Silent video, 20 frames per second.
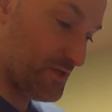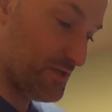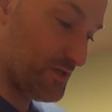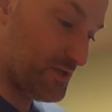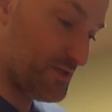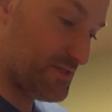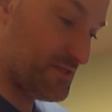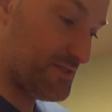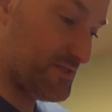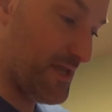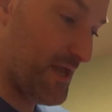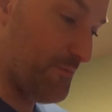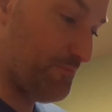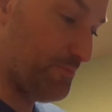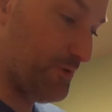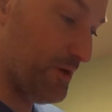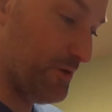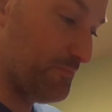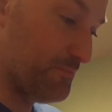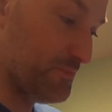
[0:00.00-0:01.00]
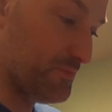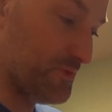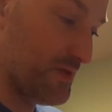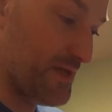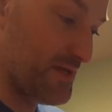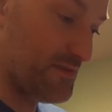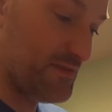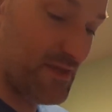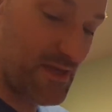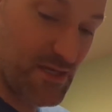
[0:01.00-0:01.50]
step up
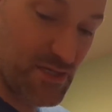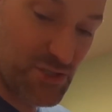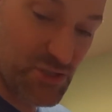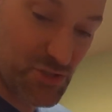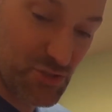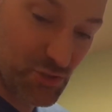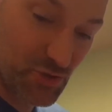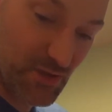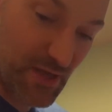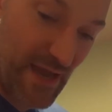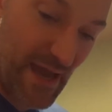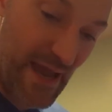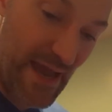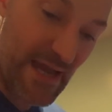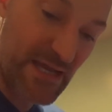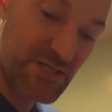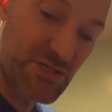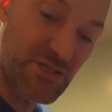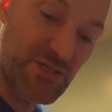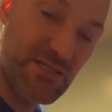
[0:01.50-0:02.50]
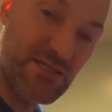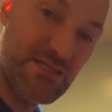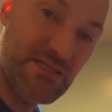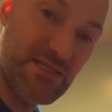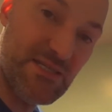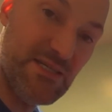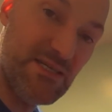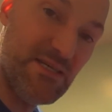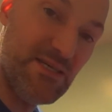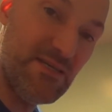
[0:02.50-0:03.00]
like this, you'll actually
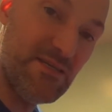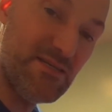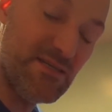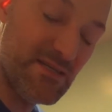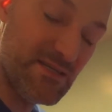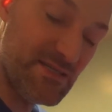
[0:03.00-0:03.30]
see the